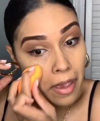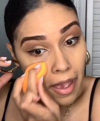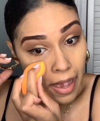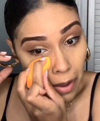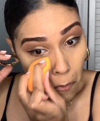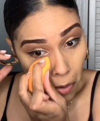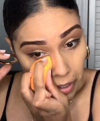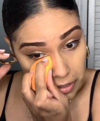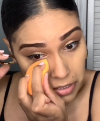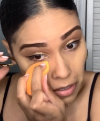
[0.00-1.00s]
I
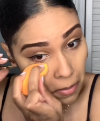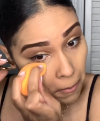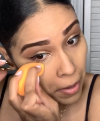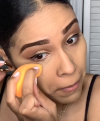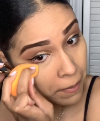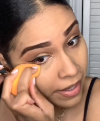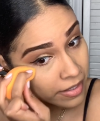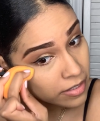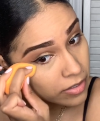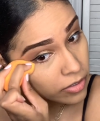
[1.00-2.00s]
want my
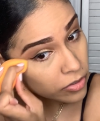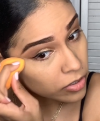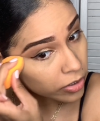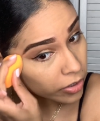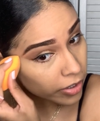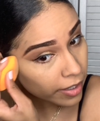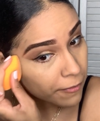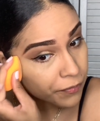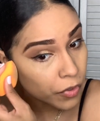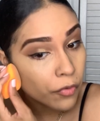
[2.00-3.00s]
base to look
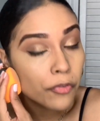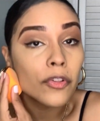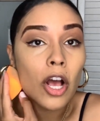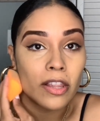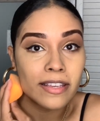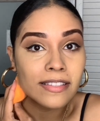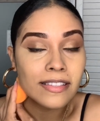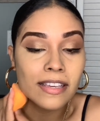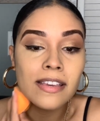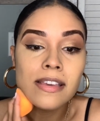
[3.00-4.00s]
flawless.
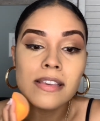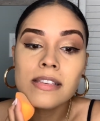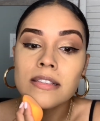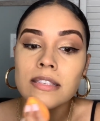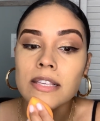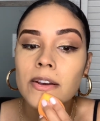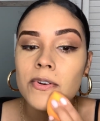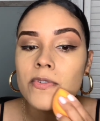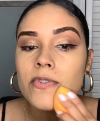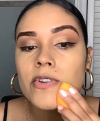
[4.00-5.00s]

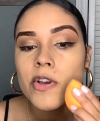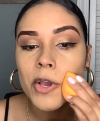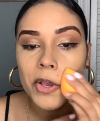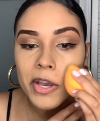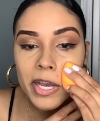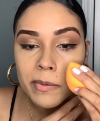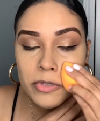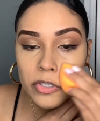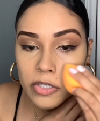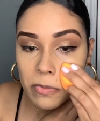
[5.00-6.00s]
So I'm
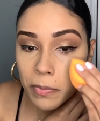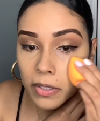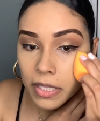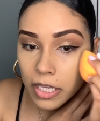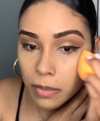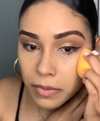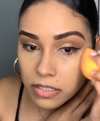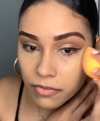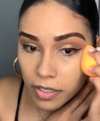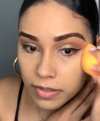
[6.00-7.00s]
just building up this
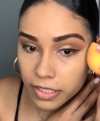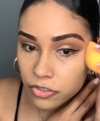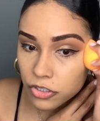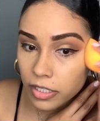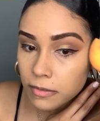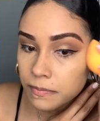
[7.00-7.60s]
foundation.